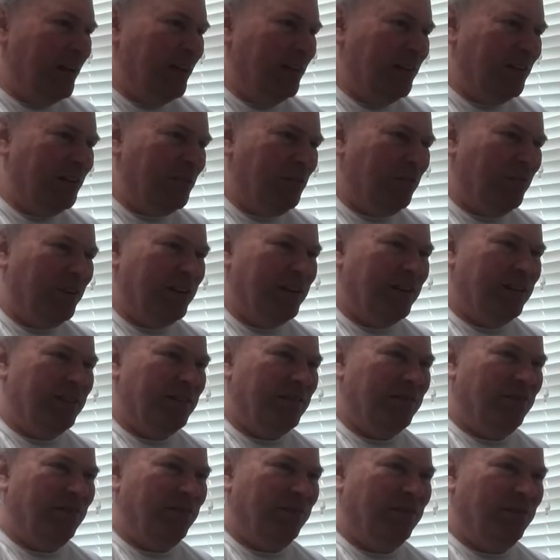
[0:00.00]
He did quite
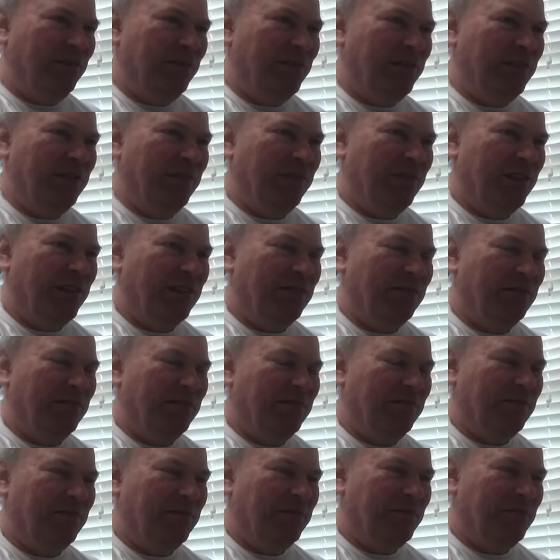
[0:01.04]
a few,
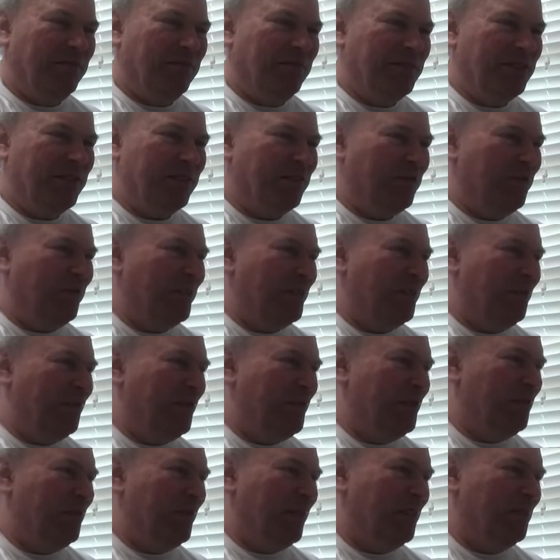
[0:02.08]

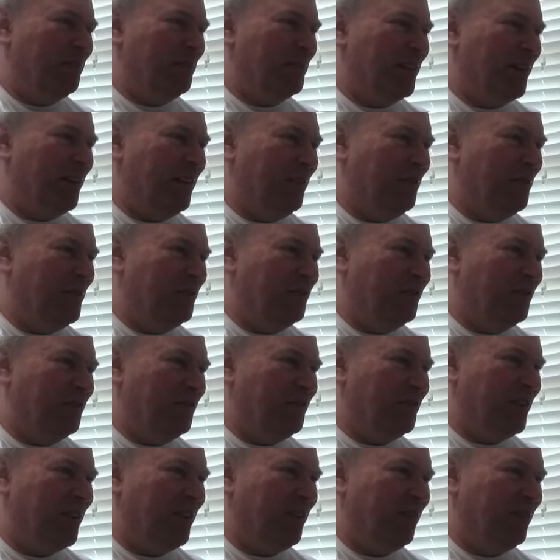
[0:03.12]
television
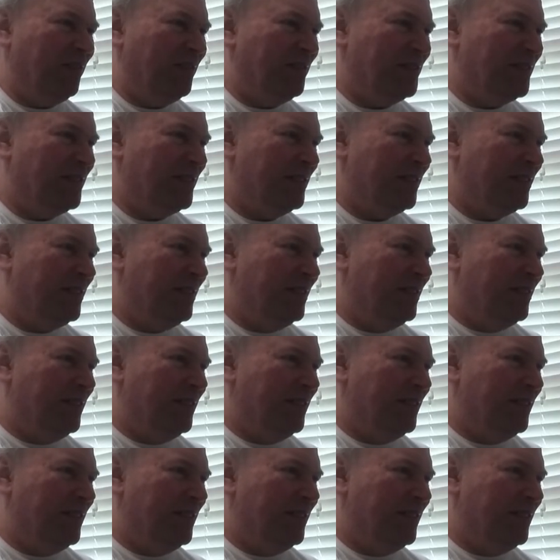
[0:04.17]
shows.